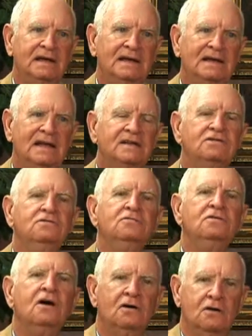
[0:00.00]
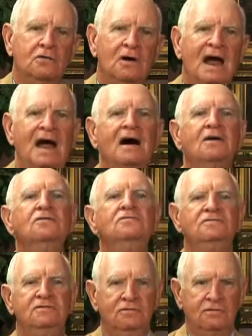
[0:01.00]
let you know how
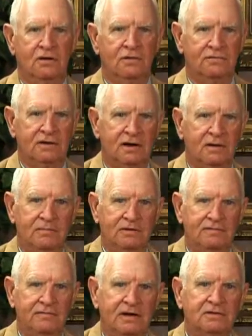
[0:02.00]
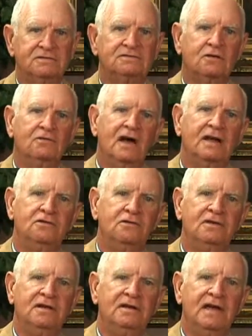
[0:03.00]
to overcome your fears so that you
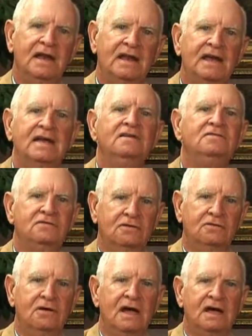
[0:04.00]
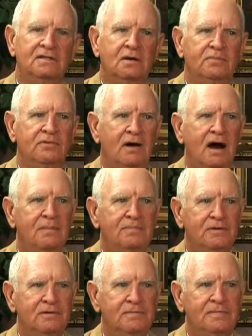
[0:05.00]
can get into the
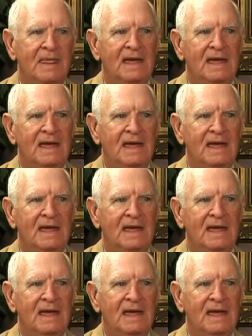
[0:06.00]
proper